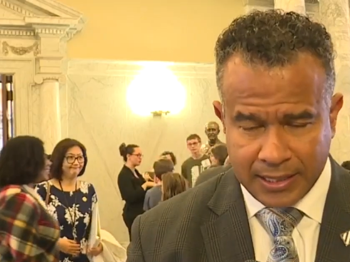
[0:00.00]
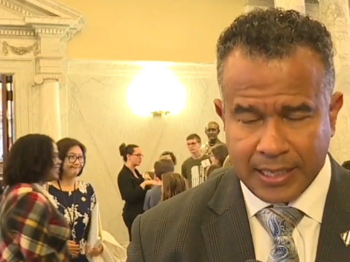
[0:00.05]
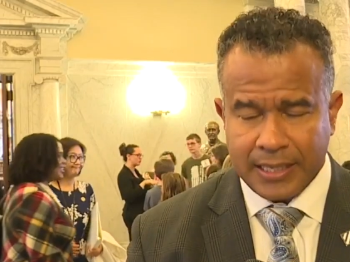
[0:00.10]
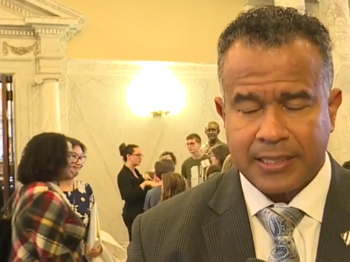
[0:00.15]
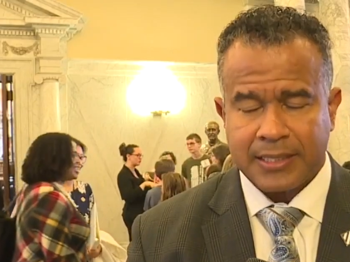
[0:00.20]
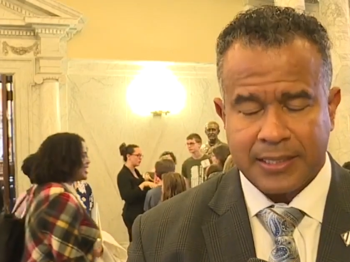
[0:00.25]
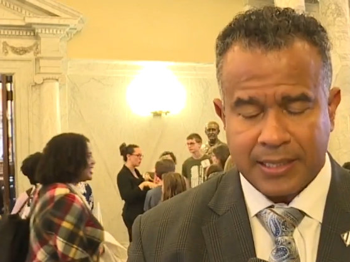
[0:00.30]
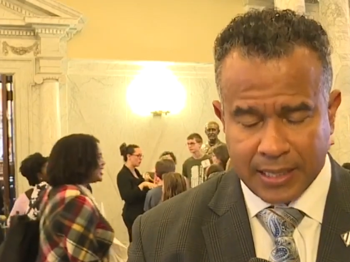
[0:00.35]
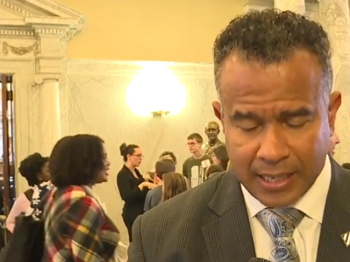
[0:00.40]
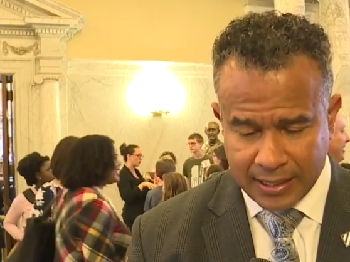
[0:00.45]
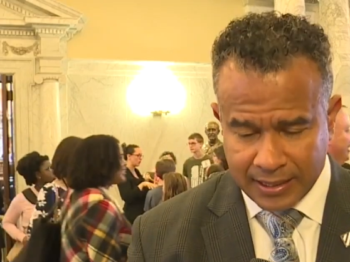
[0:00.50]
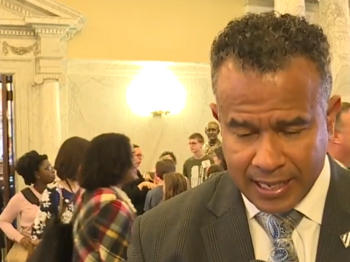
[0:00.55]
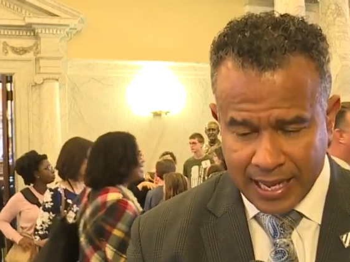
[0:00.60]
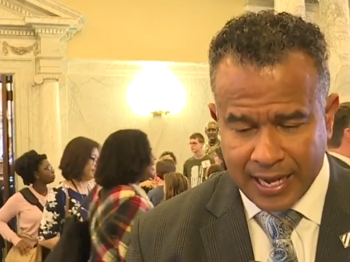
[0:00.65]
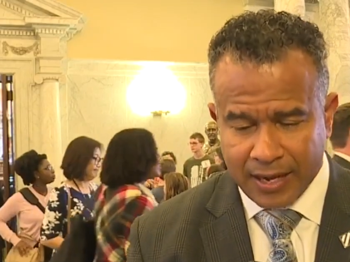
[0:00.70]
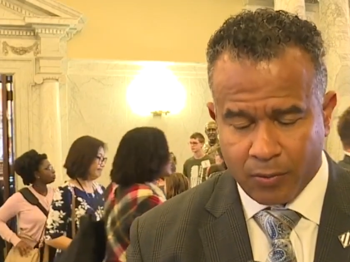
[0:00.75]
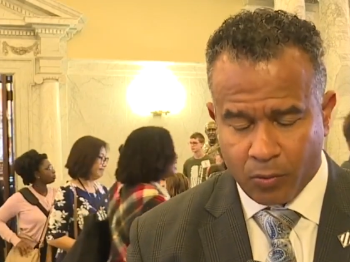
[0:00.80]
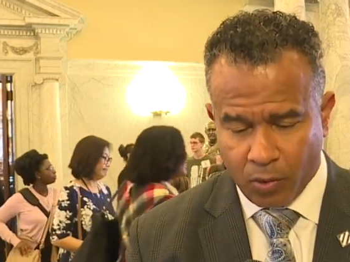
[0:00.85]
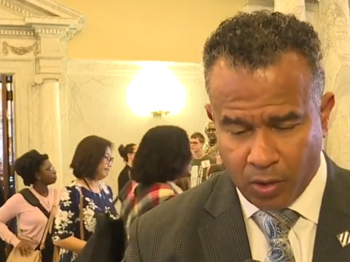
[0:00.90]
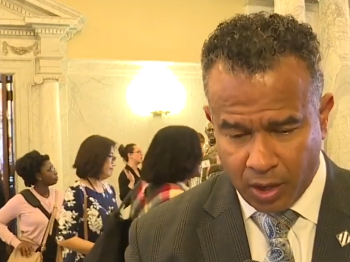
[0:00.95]
it's a
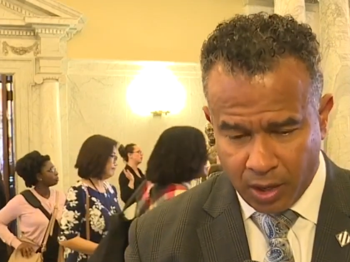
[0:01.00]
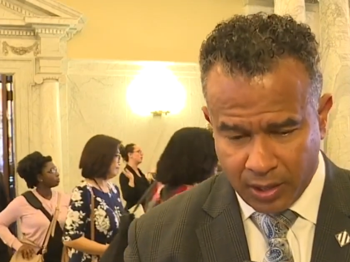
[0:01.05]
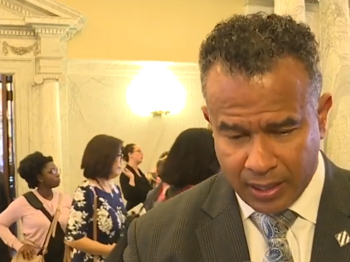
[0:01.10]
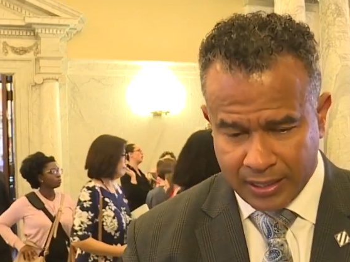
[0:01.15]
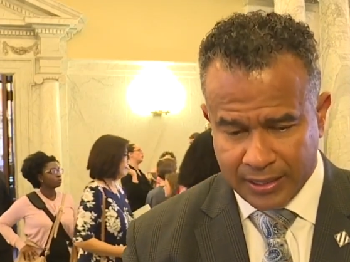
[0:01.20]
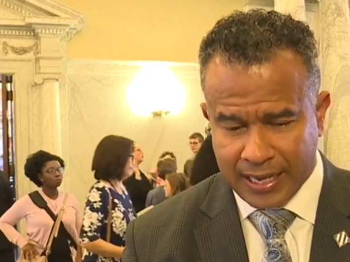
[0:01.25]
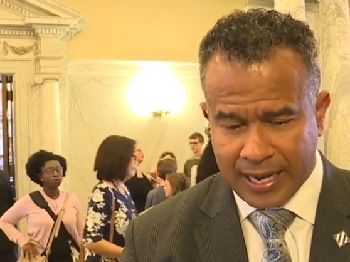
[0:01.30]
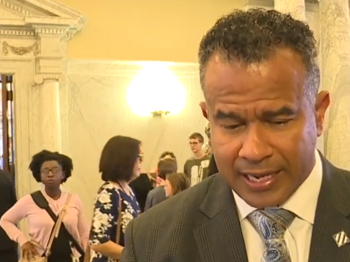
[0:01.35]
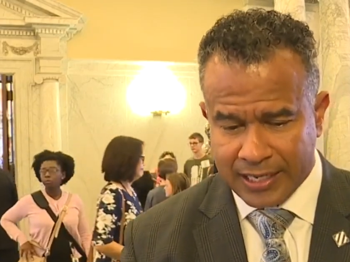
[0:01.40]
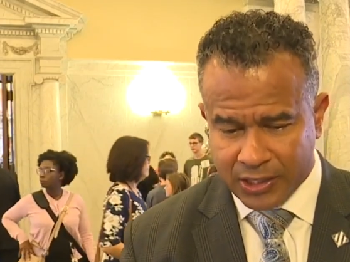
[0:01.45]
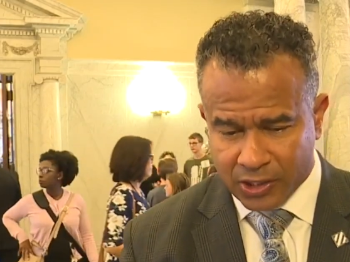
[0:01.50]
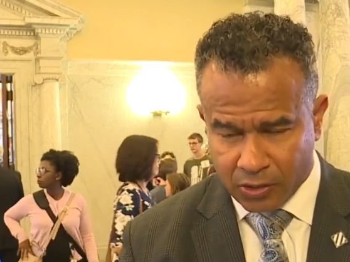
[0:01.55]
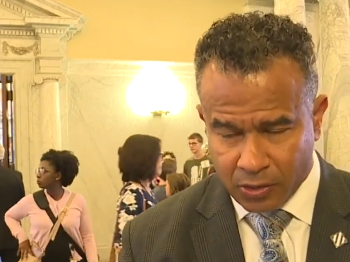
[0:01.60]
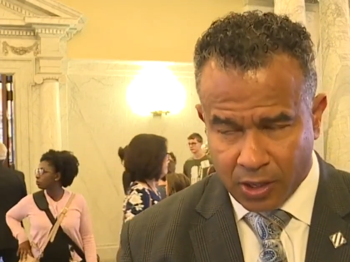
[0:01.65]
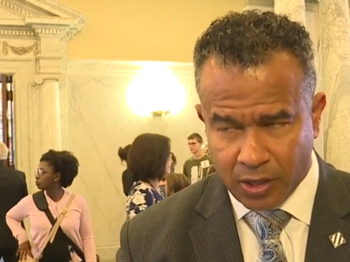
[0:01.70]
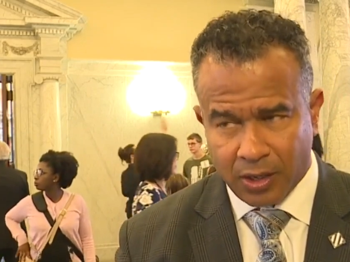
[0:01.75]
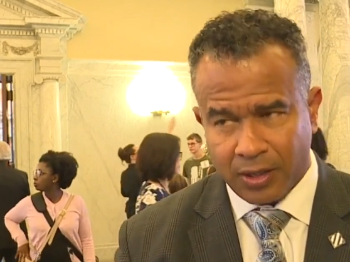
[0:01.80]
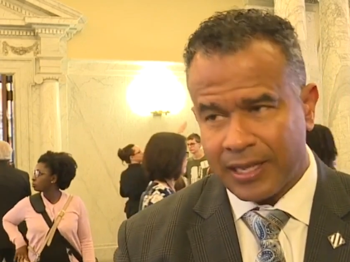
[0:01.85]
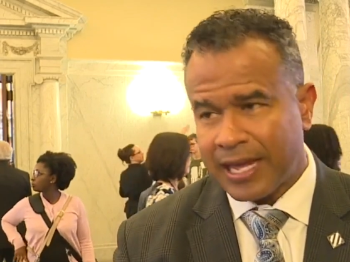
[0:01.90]
lot of work, a lot of struggle,